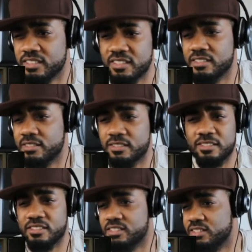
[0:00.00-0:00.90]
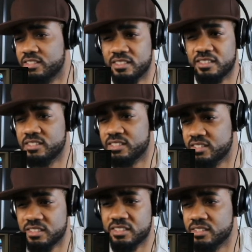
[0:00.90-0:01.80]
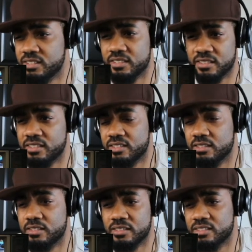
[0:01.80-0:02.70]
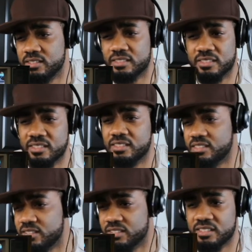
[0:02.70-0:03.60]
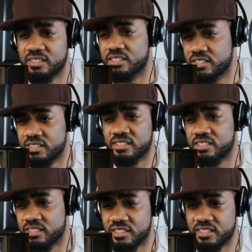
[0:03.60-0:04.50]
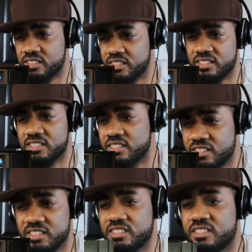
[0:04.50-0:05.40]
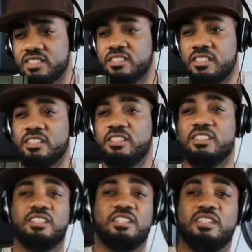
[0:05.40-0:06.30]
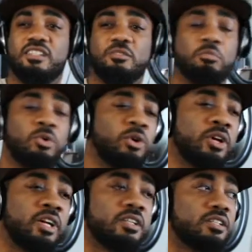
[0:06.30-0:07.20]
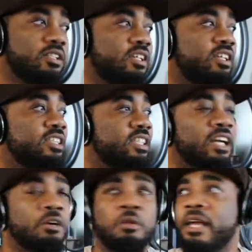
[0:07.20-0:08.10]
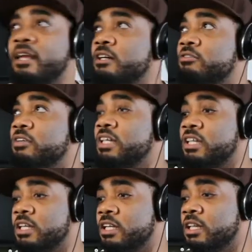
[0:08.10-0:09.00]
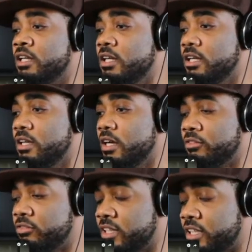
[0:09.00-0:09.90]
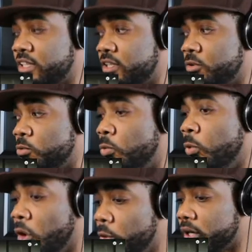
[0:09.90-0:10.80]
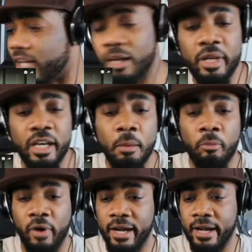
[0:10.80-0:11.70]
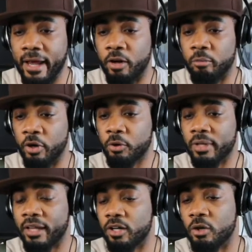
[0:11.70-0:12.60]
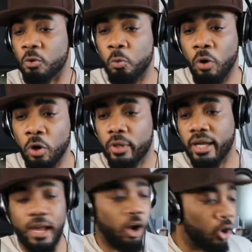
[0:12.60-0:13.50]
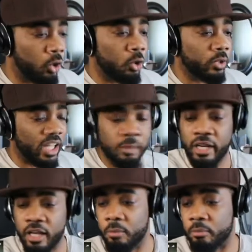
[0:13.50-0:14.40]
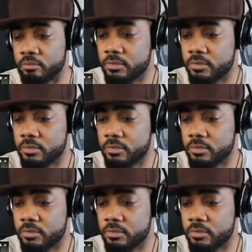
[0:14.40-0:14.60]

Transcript: Assisted reparation by a ventilate. Mass population declaration, a reason to eliminate from Africa to. Boy, he sound like a fucking woke Eminem right now, bro. Like a woke old Eminem.